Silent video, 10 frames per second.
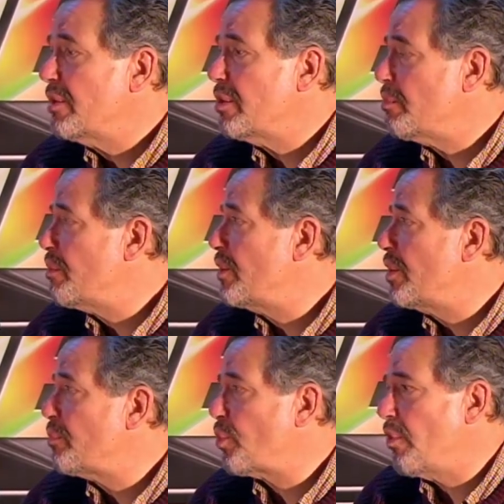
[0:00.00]

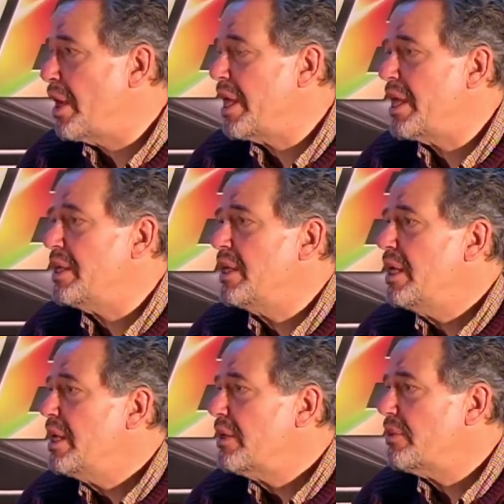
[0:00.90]
the parade,
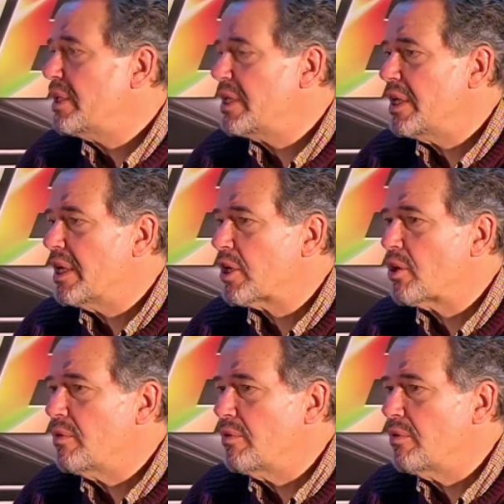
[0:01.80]
the